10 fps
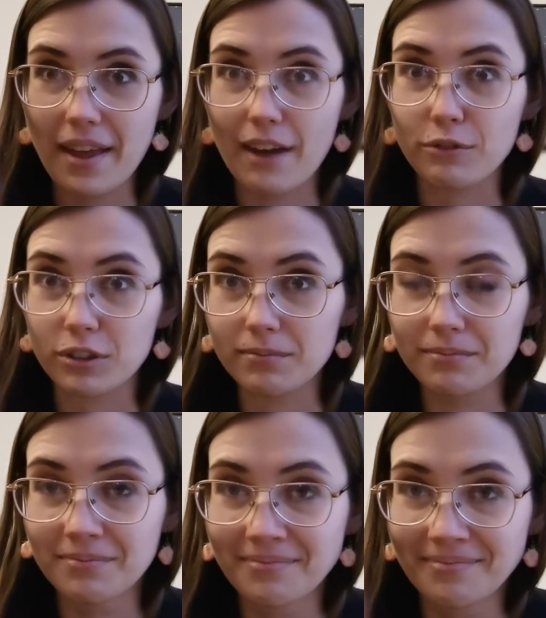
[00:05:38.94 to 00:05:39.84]
ever.
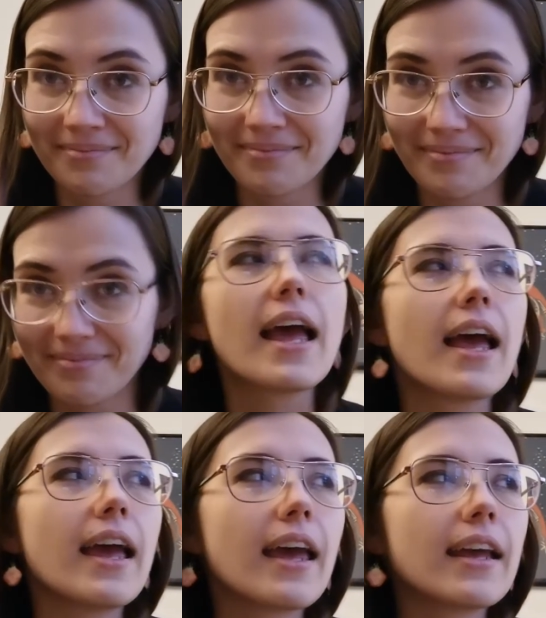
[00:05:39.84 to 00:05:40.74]

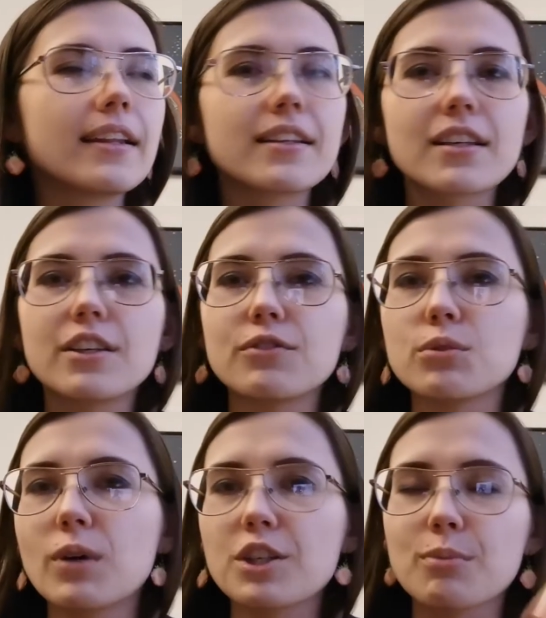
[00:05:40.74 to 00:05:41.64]
And if
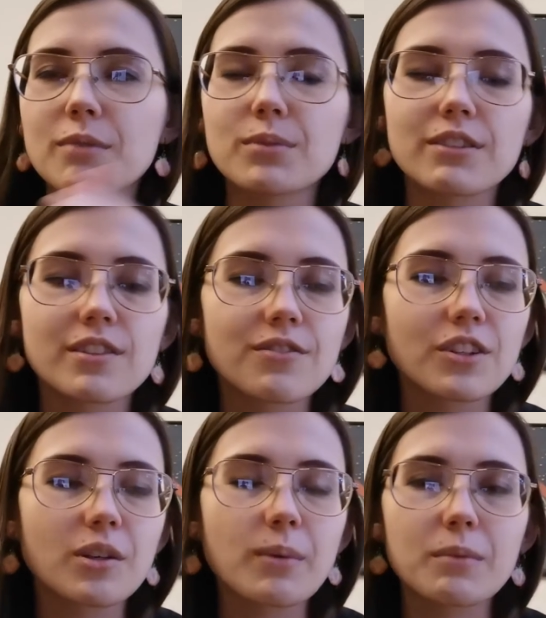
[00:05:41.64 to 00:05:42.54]
you watch my previous
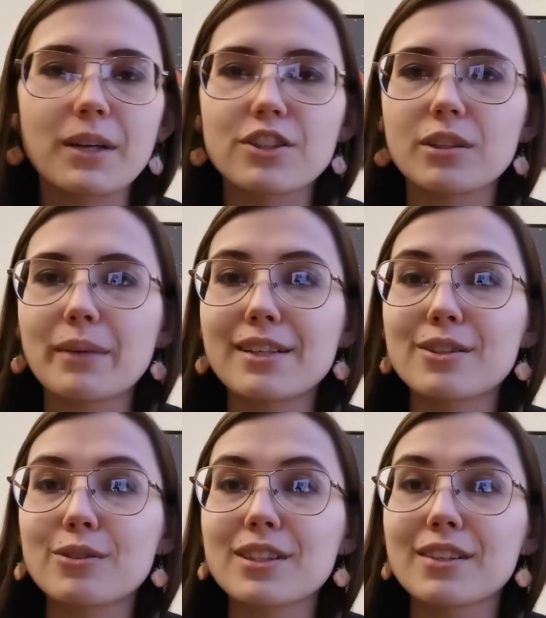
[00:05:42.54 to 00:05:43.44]
video about magical
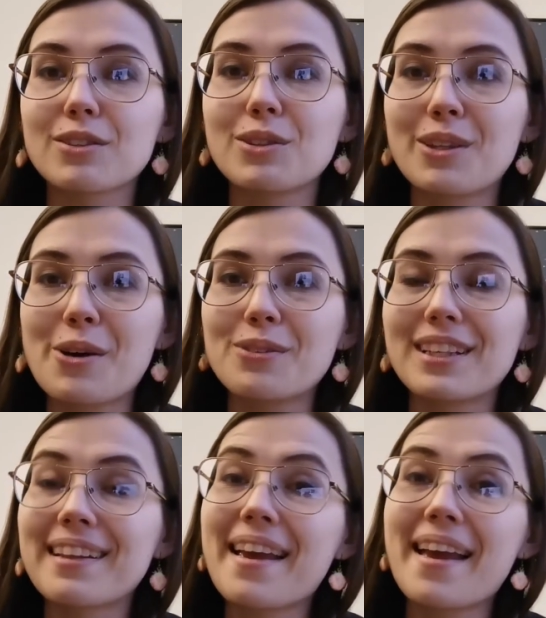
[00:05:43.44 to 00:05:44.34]
milestones, then you'll know
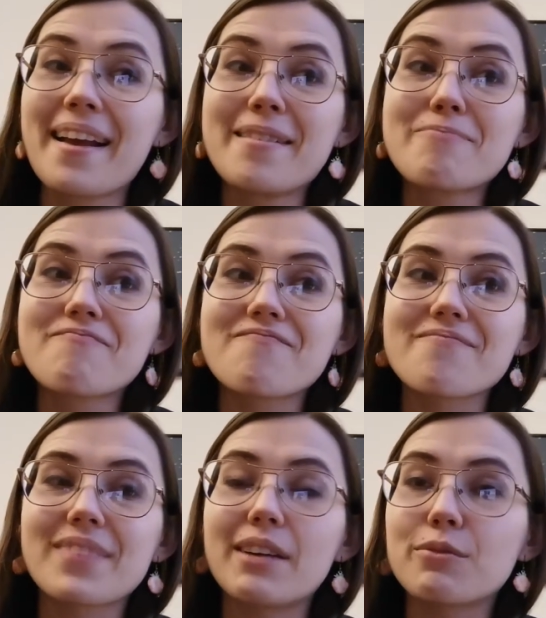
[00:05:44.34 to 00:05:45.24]
that,
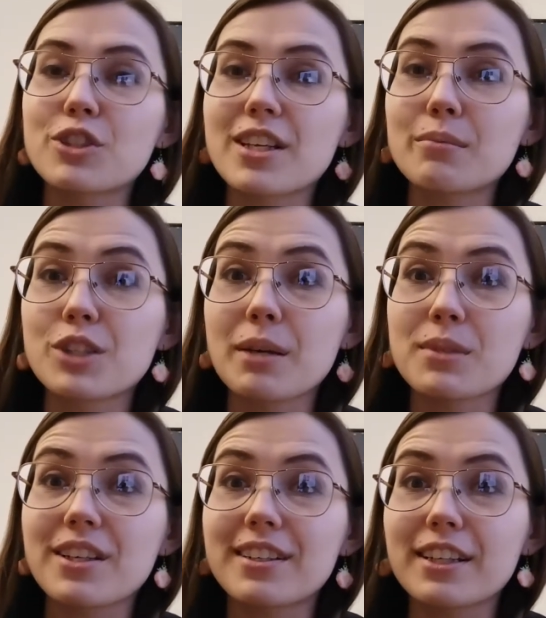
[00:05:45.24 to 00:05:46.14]
yeah, for some
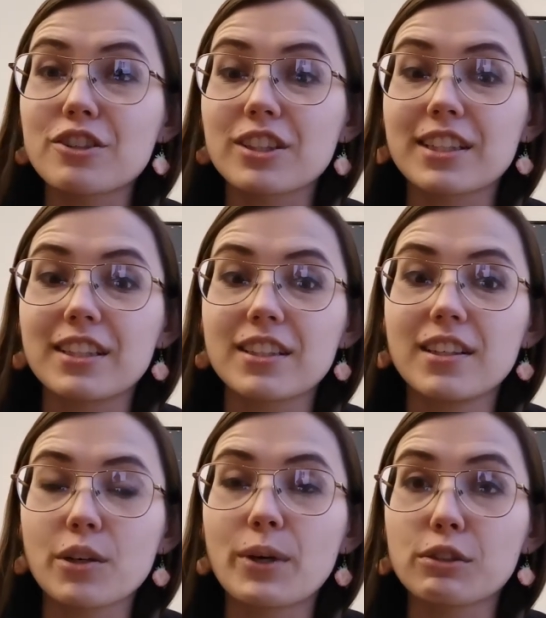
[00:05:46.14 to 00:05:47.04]
gems are actually
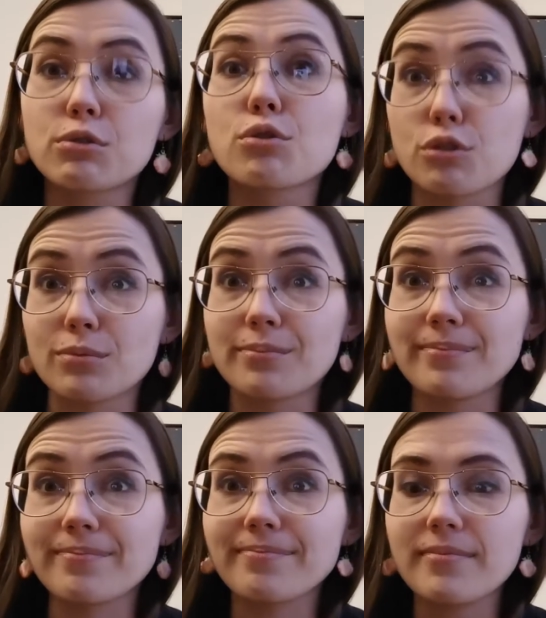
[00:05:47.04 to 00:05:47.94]
quite crucial.
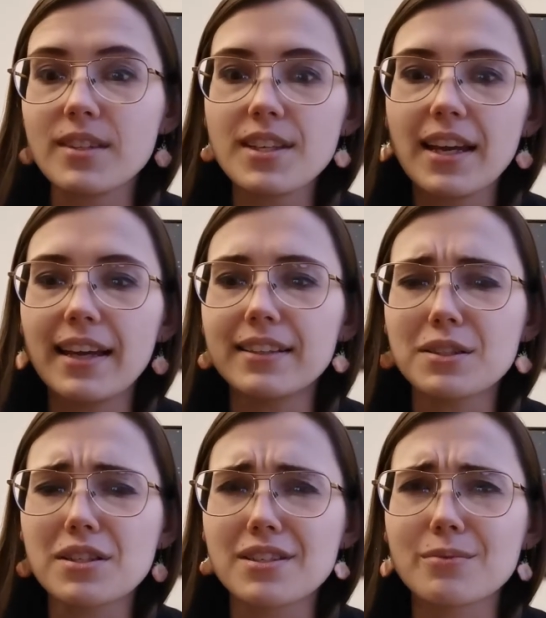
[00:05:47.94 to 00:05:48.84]
And
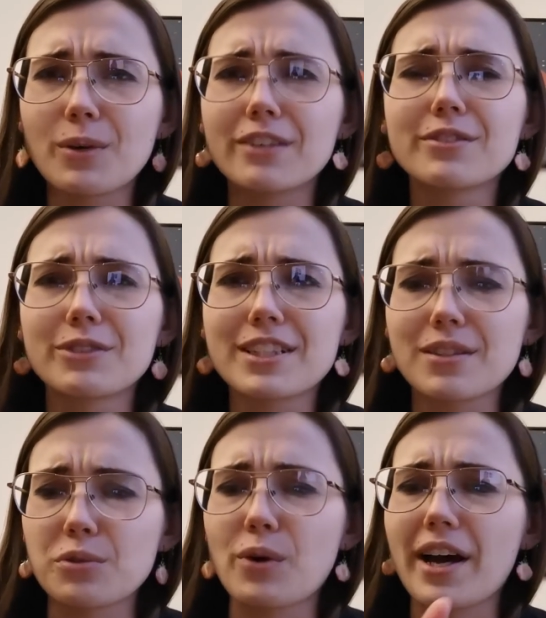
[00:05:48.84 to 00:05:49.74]
this is one of the
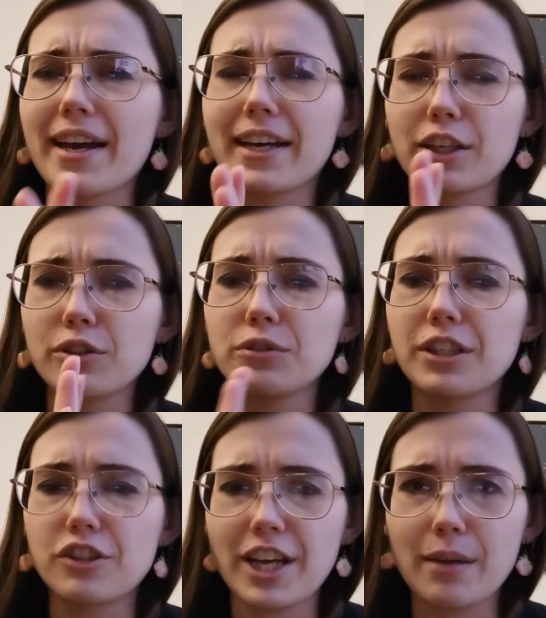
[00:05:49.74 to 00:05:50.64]
reasons why I
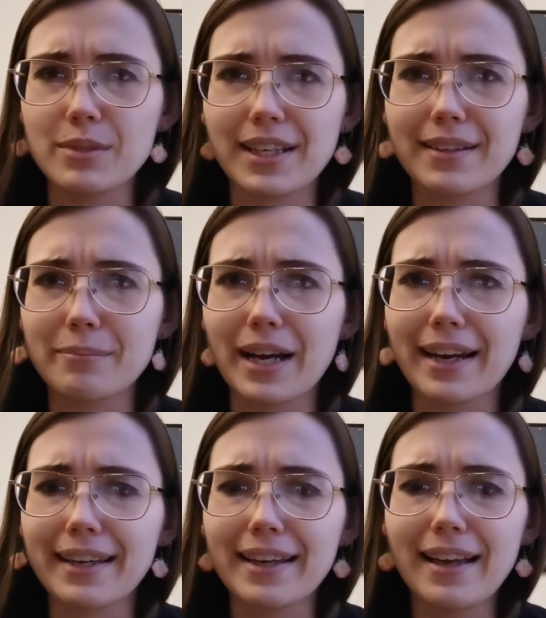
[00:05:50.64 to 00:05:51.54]
included gems in
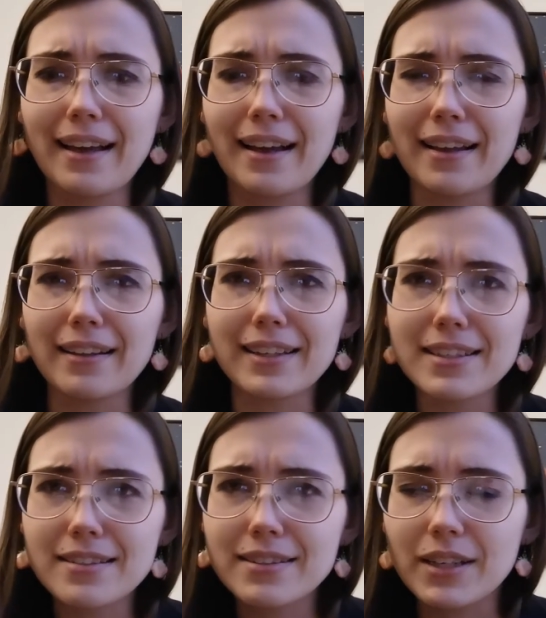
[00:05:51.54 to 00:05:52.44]
my
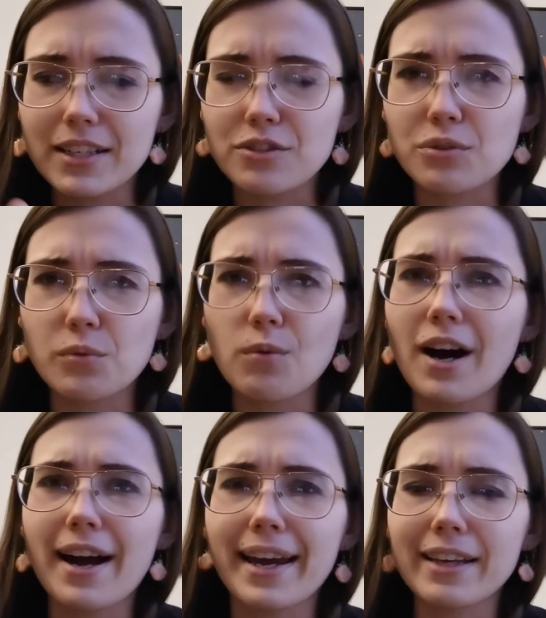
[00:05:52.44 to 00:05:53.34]
list as to
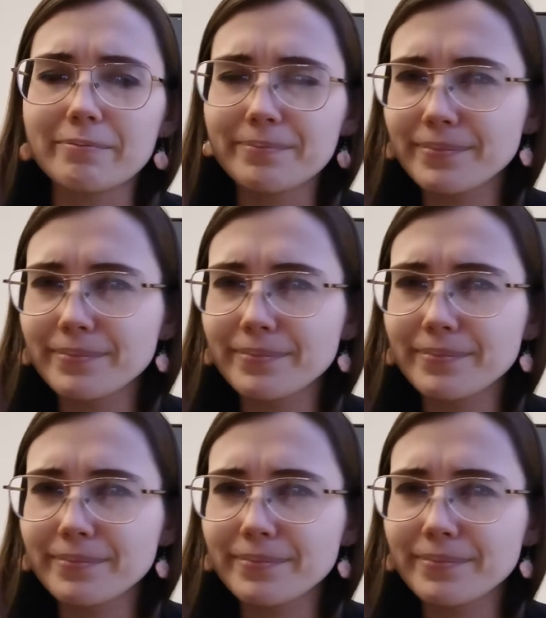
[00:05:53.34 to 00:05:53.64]
why